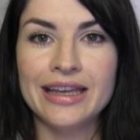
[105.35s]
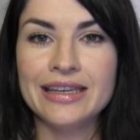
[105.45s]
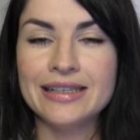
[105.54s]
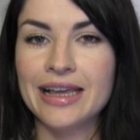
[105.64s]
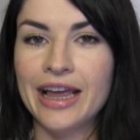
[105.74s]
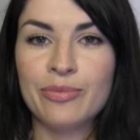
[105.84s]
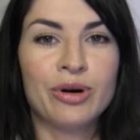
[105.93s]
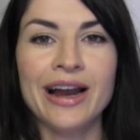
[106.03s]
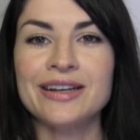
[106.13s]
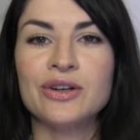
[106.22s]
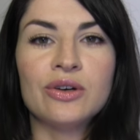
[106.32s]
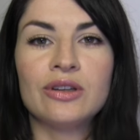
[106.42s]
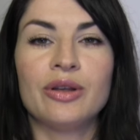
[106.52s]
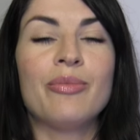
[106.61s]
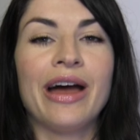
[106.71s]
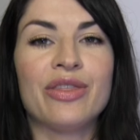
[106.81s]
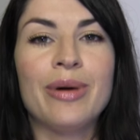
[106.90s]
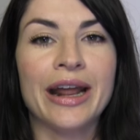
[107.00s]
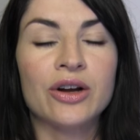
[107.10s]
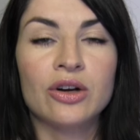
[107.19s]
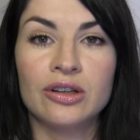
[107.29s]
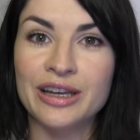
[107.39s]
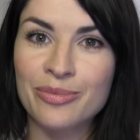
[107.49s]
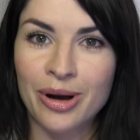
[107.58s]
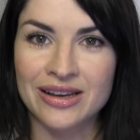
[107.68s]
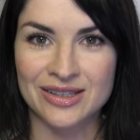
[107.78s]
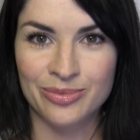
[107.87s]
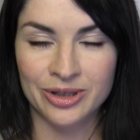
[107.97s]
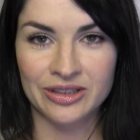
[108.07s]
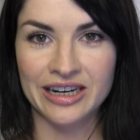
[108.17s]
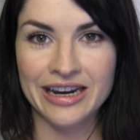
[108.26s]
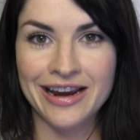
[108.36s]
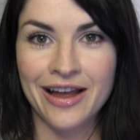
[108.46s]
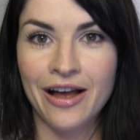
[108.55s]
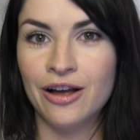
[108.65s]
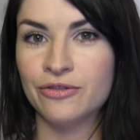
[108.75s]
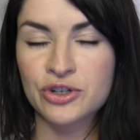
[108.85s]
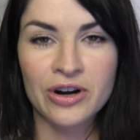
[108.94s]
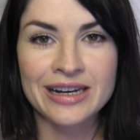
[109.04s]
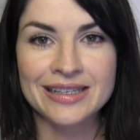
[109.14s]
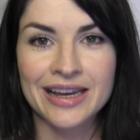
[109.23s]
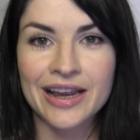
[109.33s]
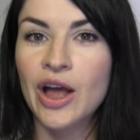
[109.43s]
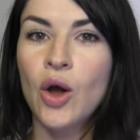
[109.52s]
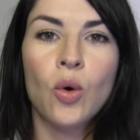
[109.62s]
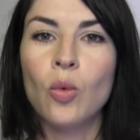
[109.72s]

is a practical mathematical impossibility of tracing